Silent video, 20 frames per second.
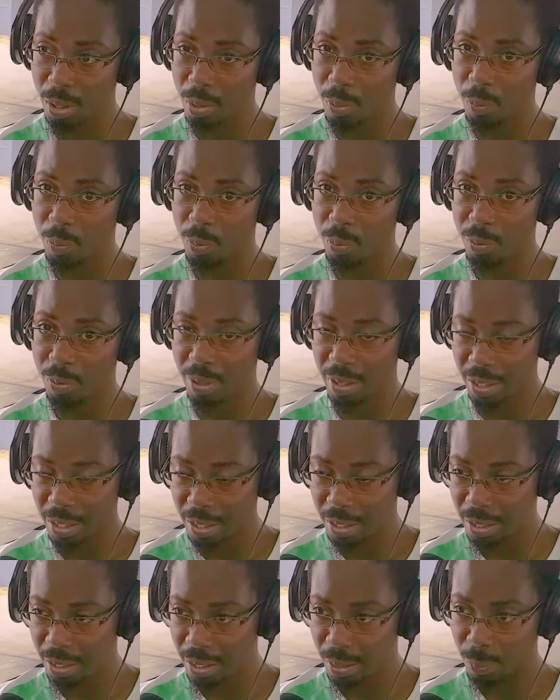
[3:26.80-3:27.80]
We really
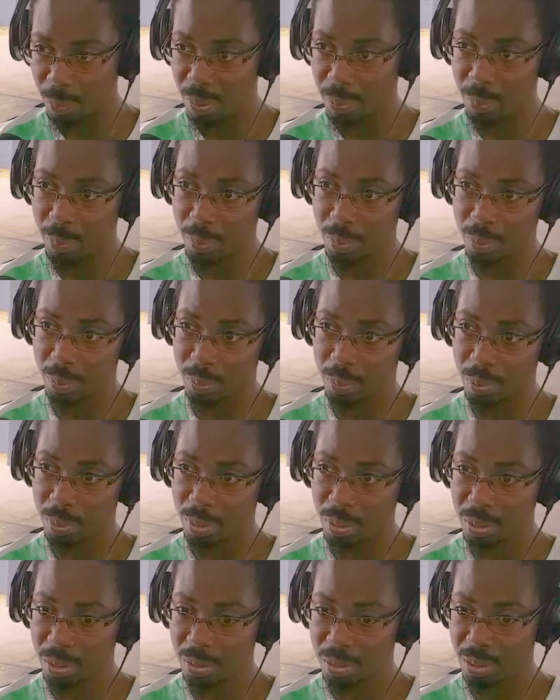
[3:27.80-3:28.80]
need people
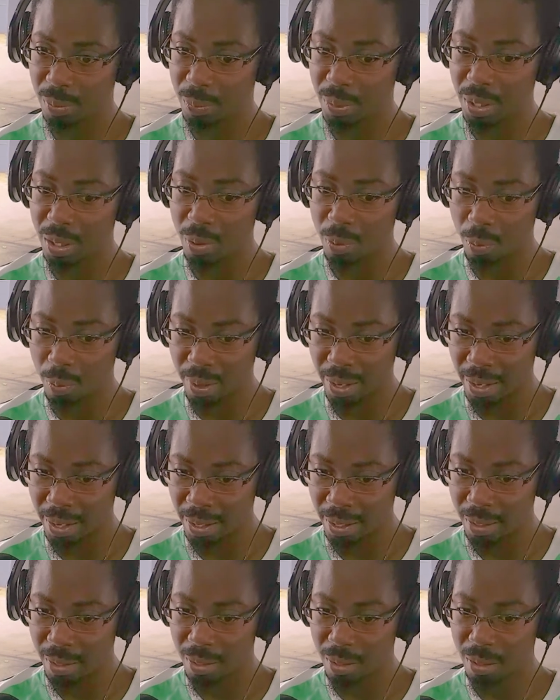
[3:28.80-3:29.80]
to be
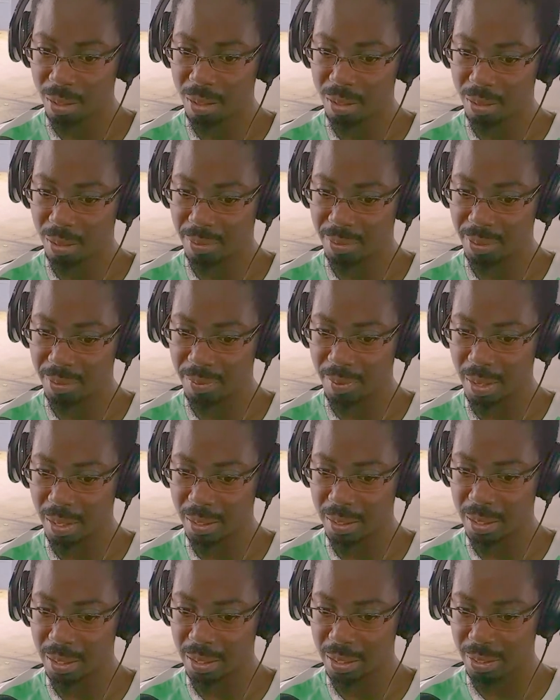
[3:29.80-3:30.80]
aware of the fact
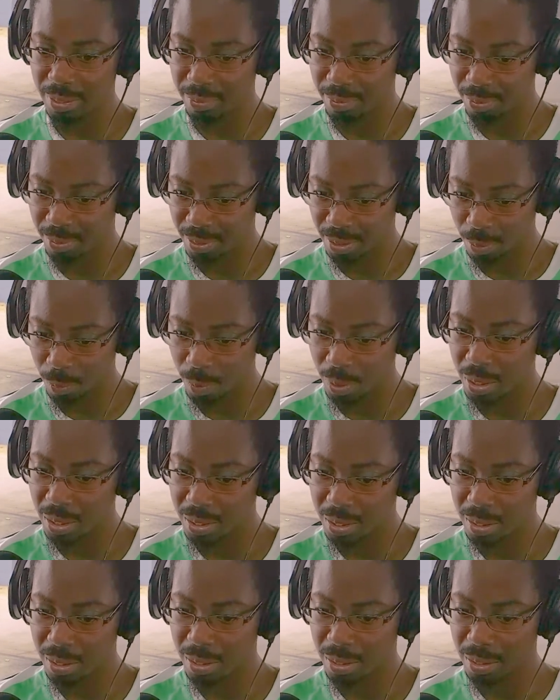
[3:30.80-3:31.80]
that if someone has
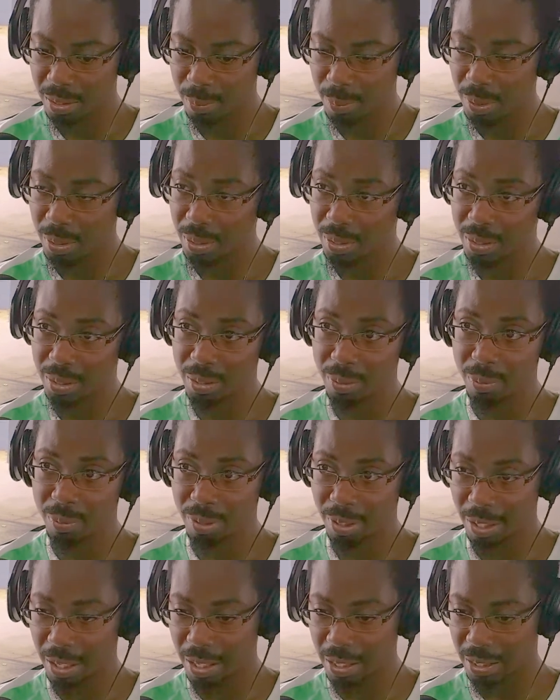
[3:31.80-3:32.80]
a disability,
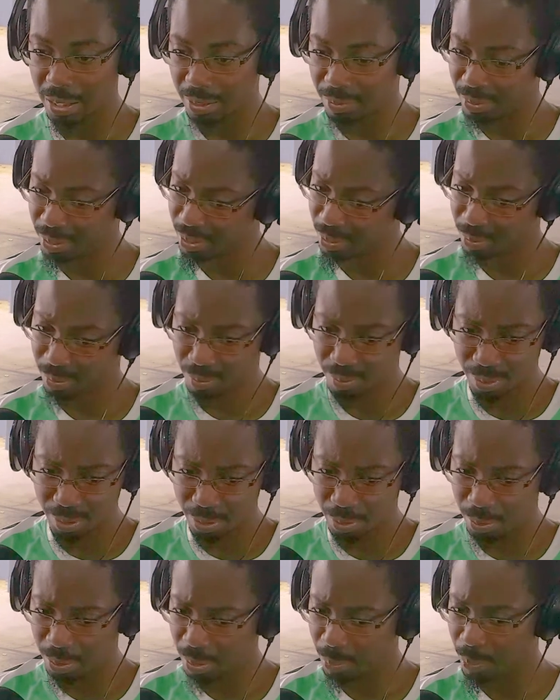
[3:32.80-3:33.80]
regardless if it's
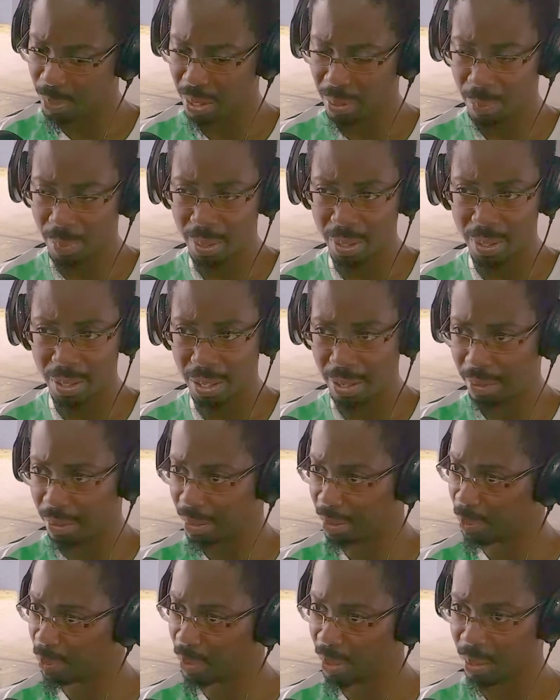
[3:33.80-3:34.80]
visual impairment, hearing
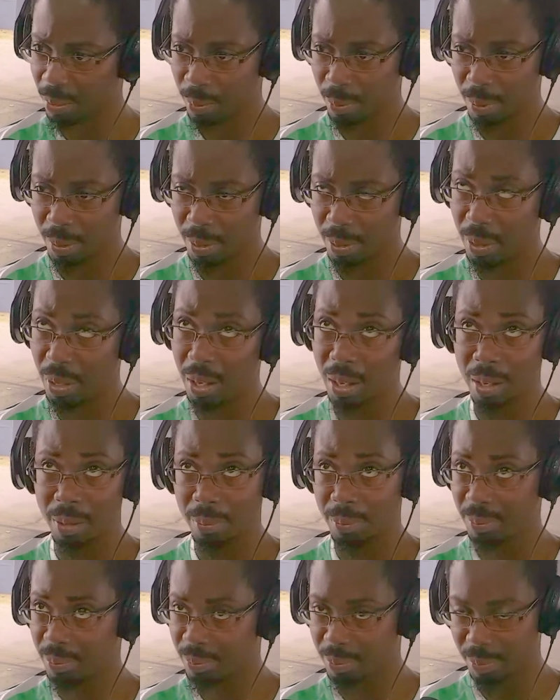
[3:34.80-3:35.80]
impairment,
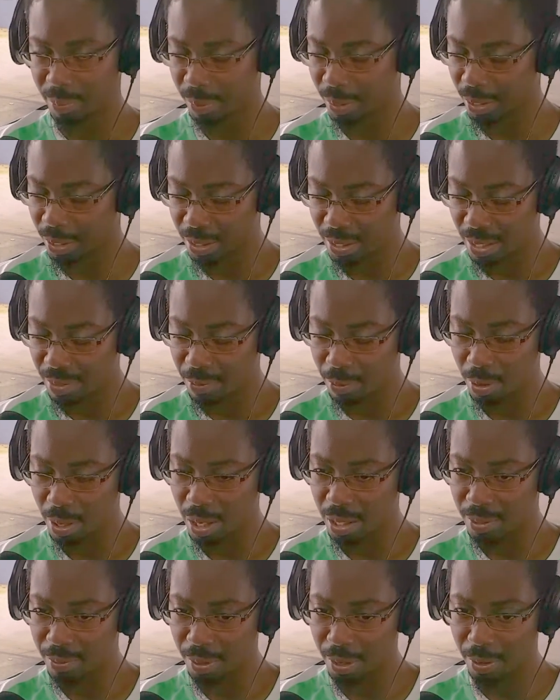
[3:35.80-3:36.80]
whether you're deaf or
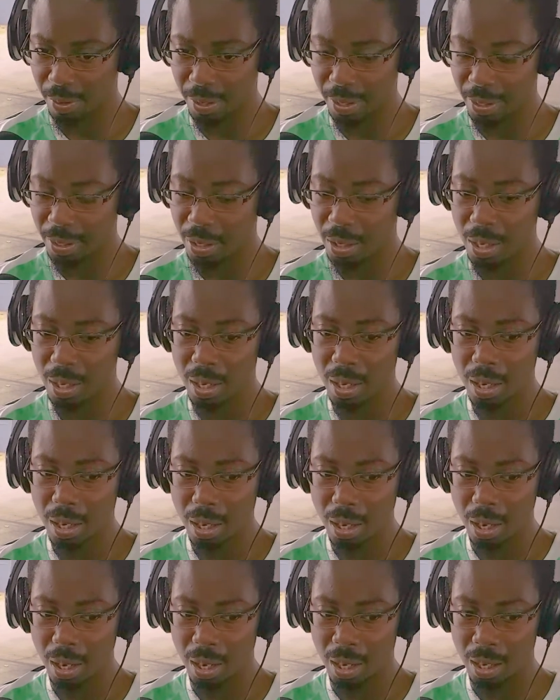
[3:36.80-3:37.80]
hard of hearing,
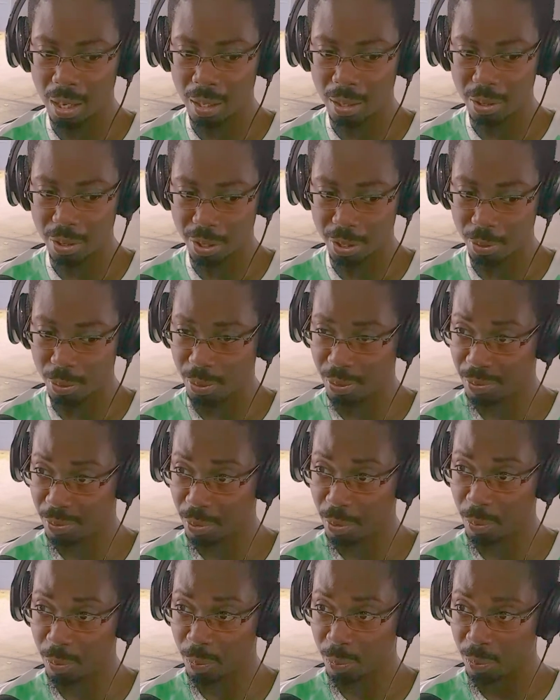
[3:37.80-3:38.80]
if you're